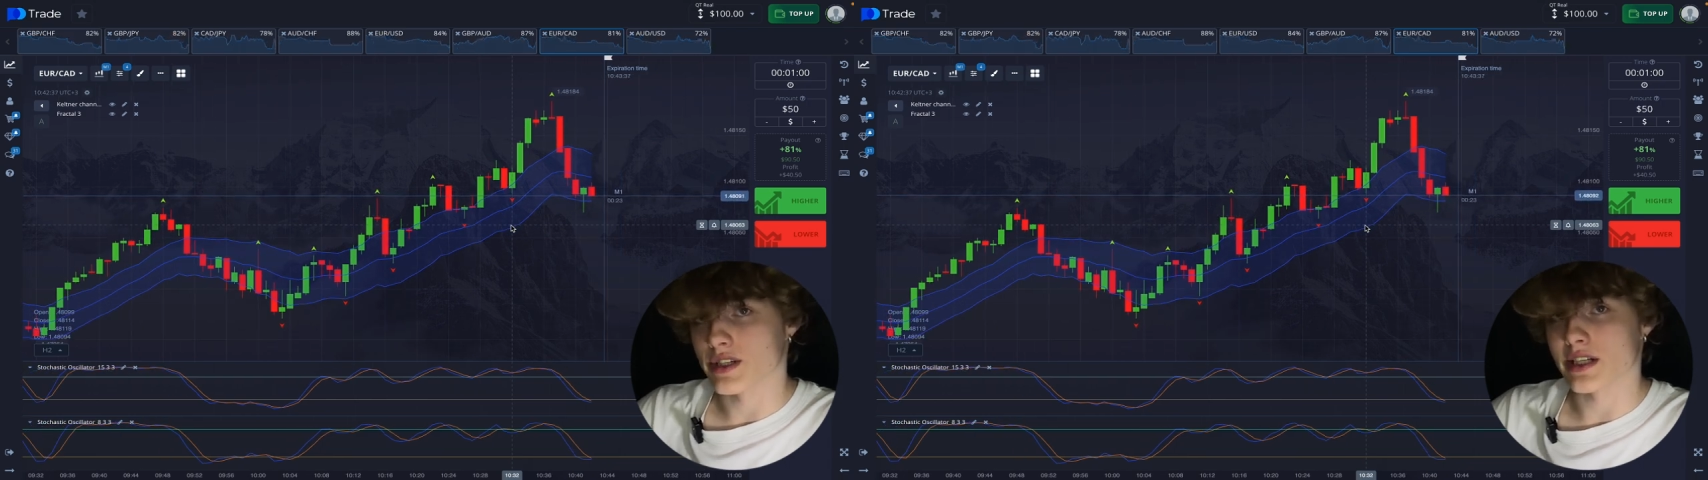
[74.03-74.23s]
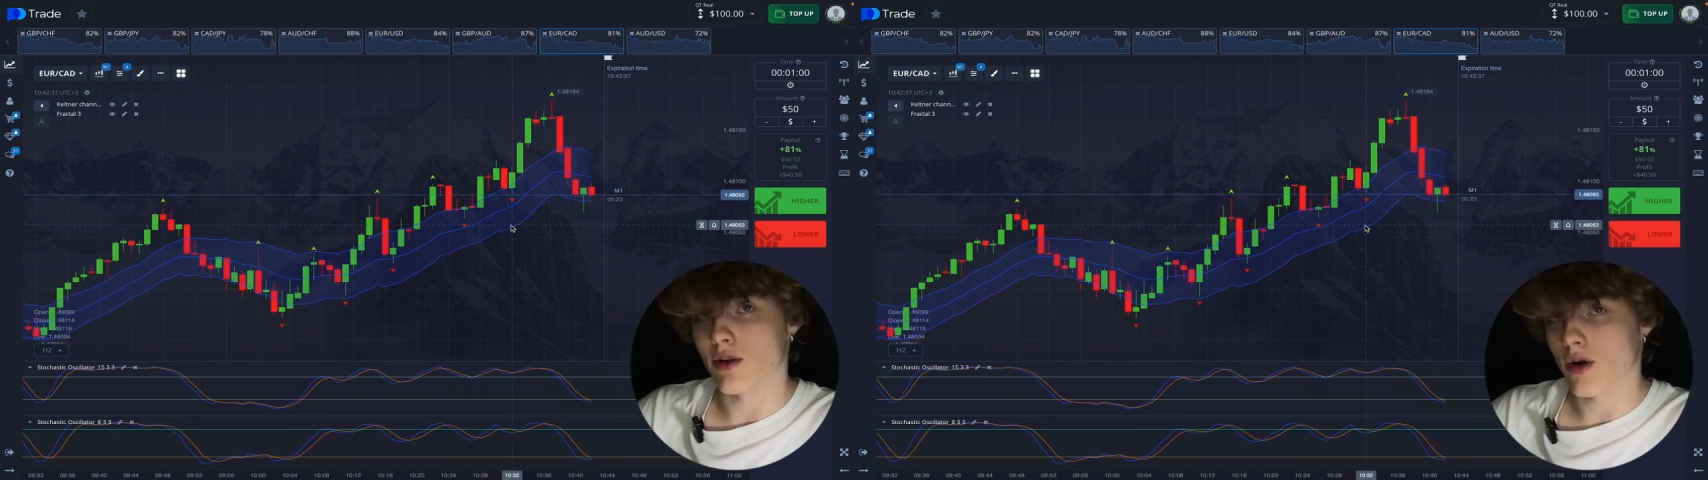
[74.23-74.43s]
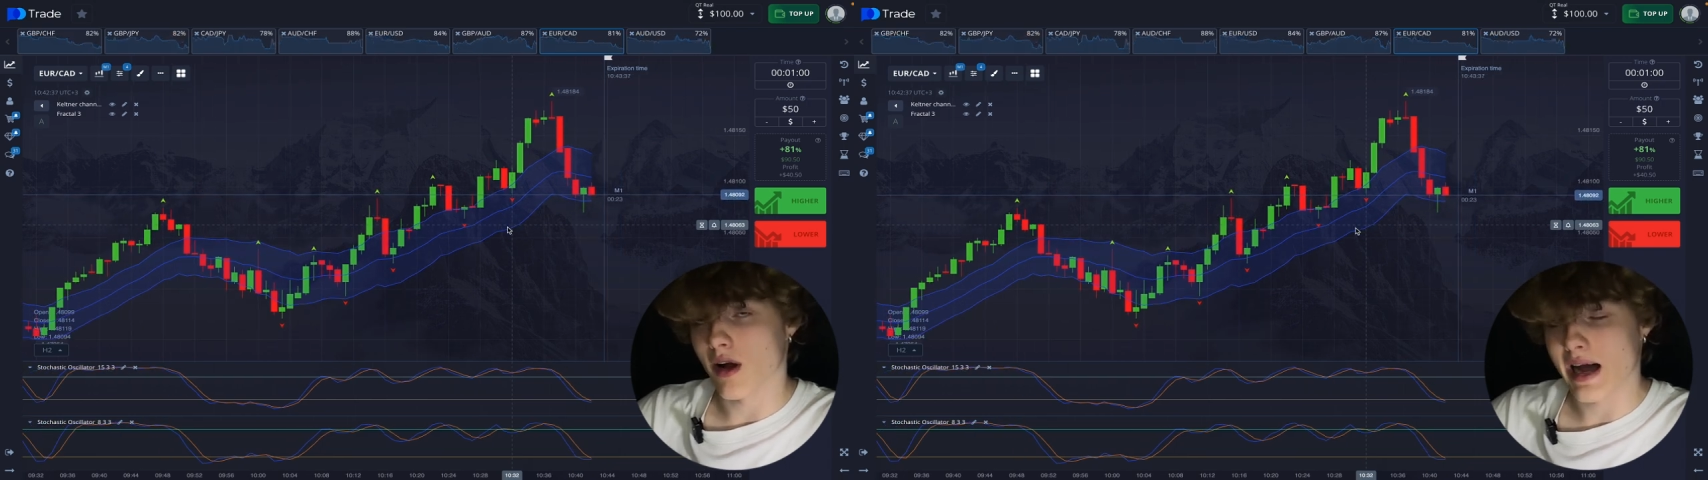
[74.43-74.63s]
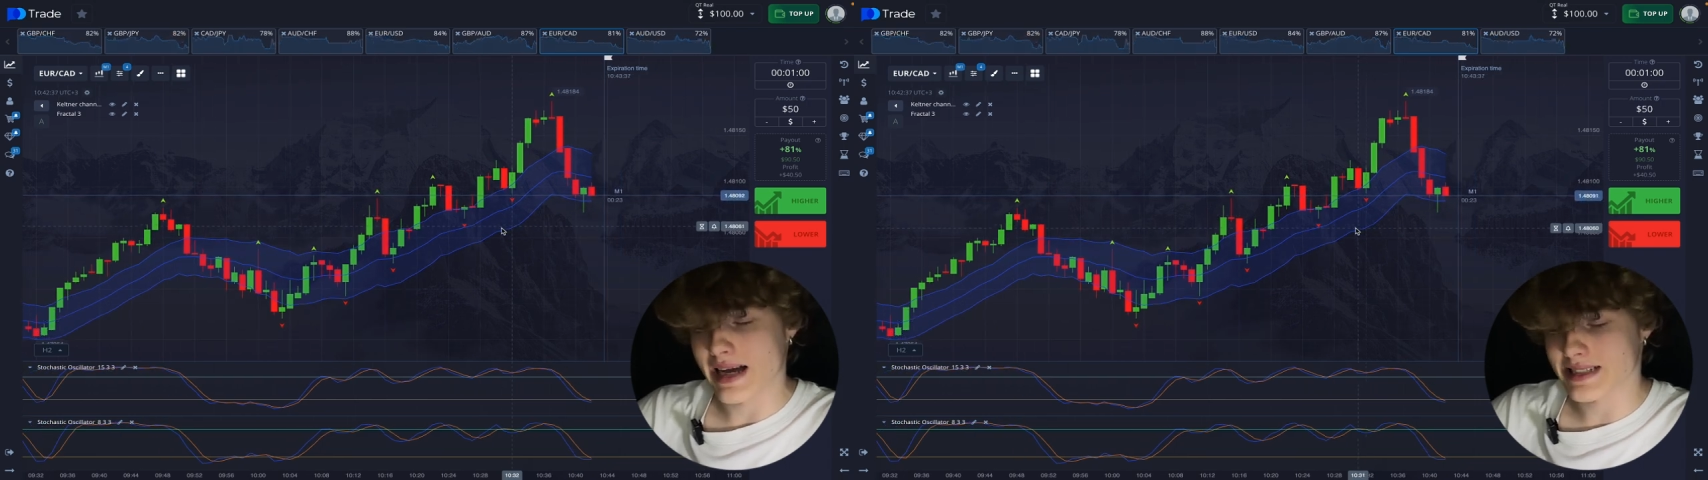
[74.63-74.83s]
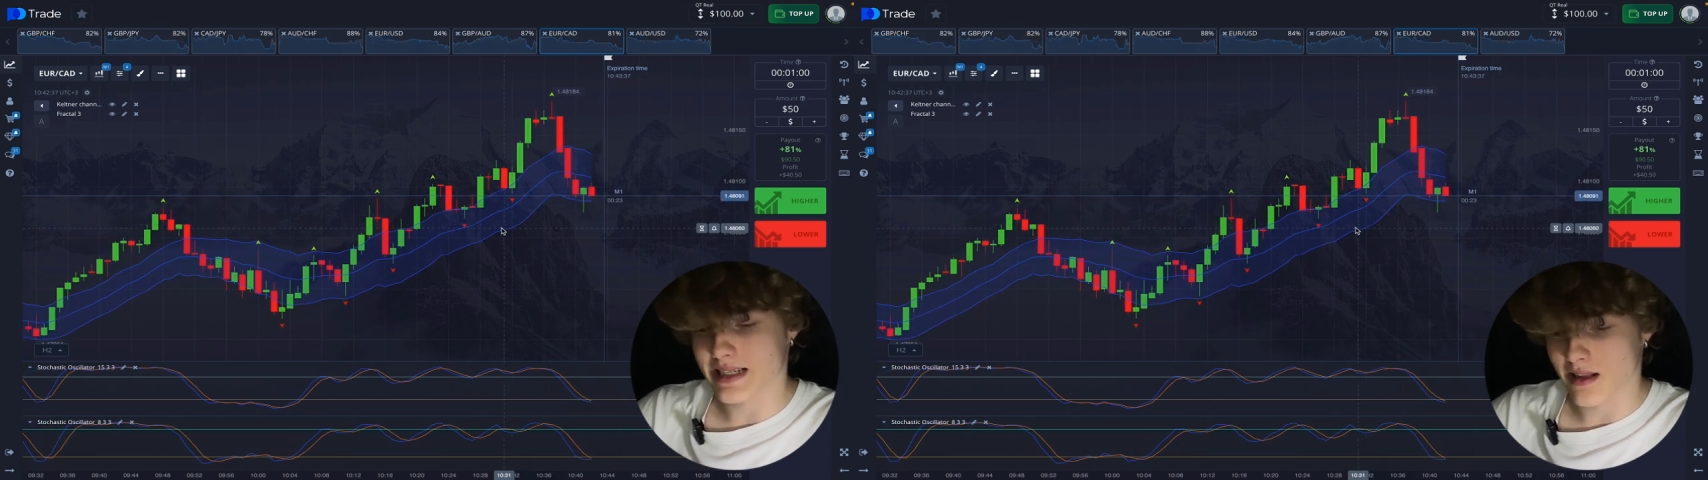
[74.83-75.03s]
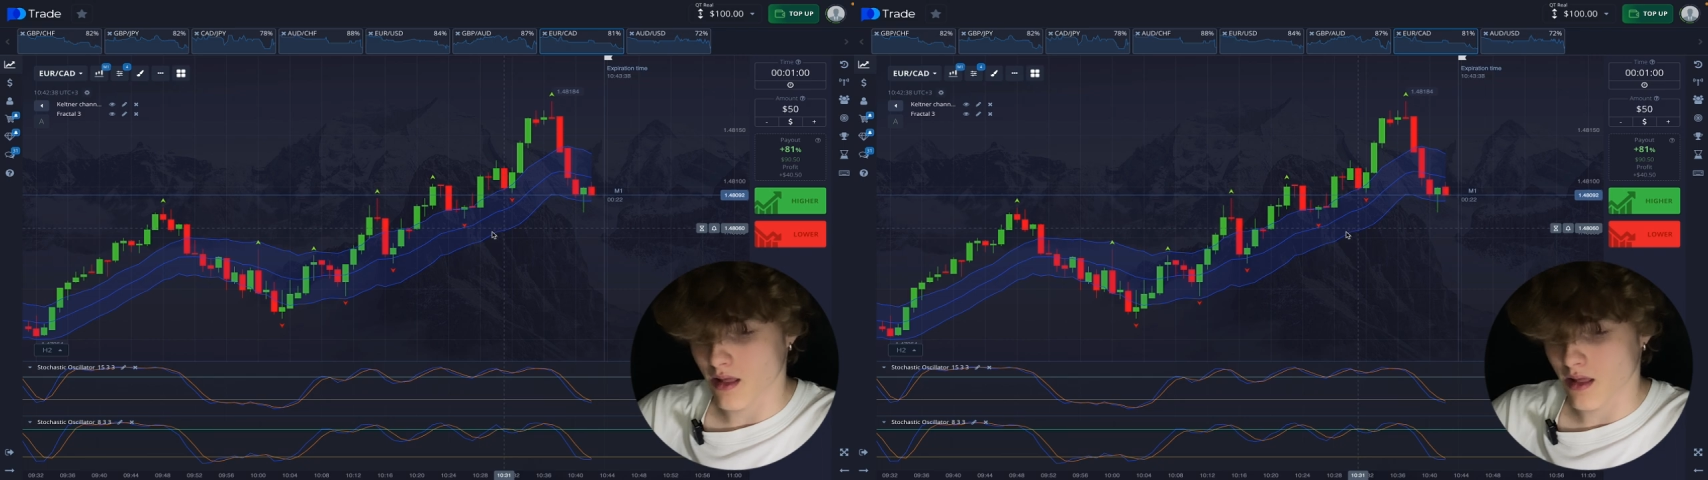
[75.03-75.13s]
the local highs and